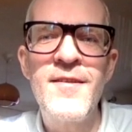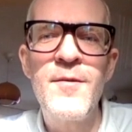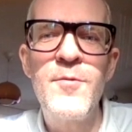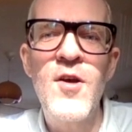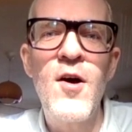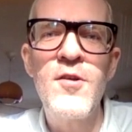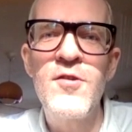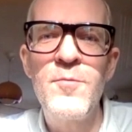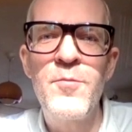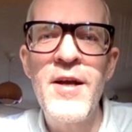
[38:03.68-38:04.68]
It was hard
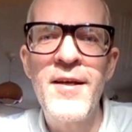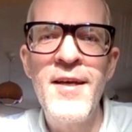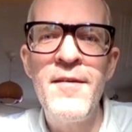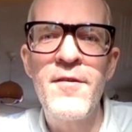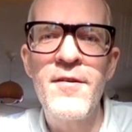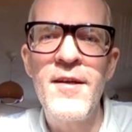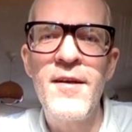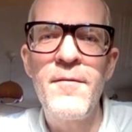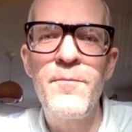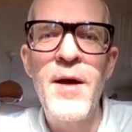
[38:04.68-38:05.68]
to break even
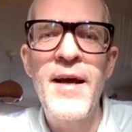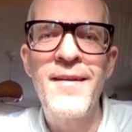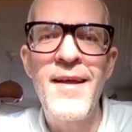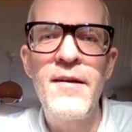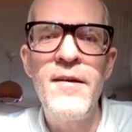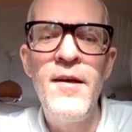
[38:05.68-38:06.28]
back then.